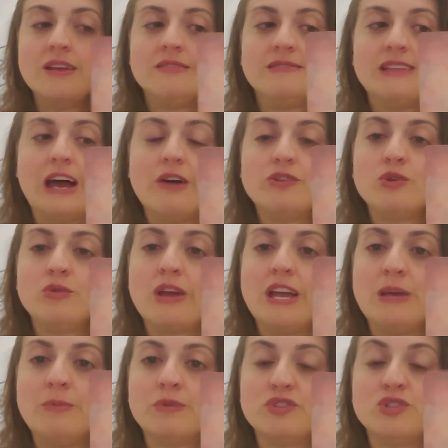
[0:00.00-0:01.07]
now you're
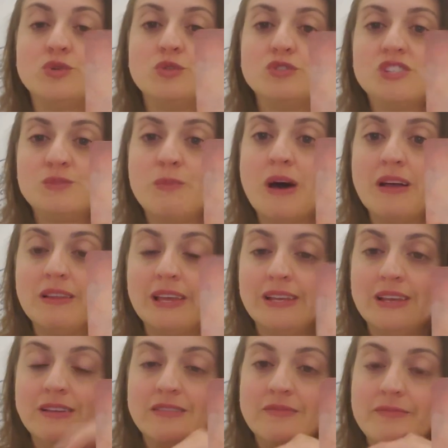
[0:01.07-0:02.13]
able to spotlight
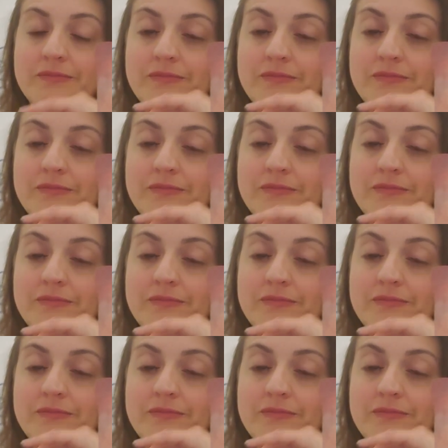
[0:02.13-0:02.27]
it